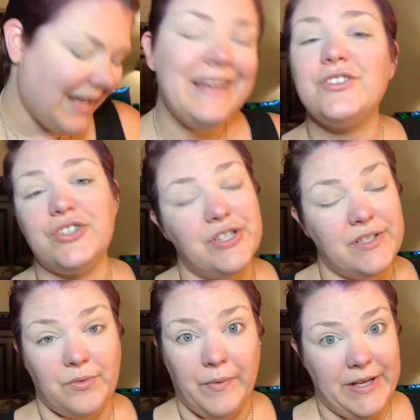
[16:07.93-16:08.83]
It's just
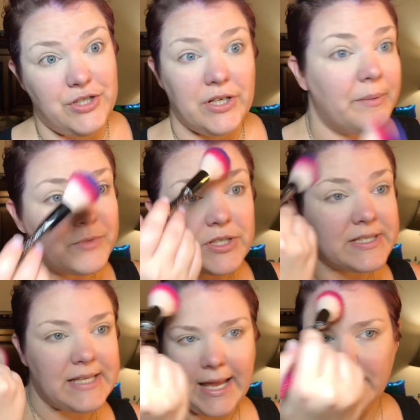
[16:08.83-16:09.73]
a reach. I'm just
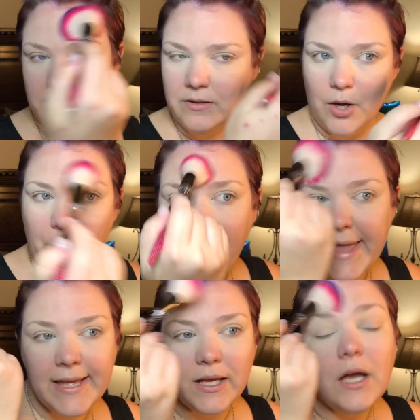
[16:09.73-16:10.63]
saying. Okay?
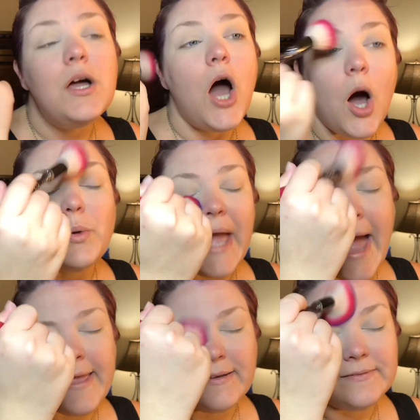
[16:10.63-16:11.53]
Okay.
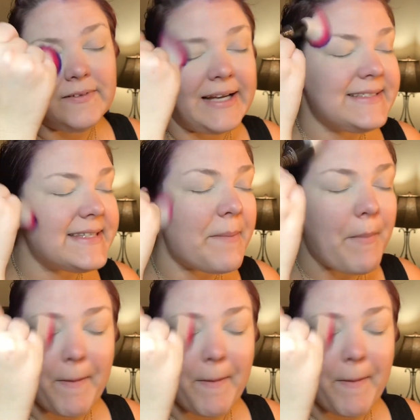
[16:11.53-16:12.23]
I said my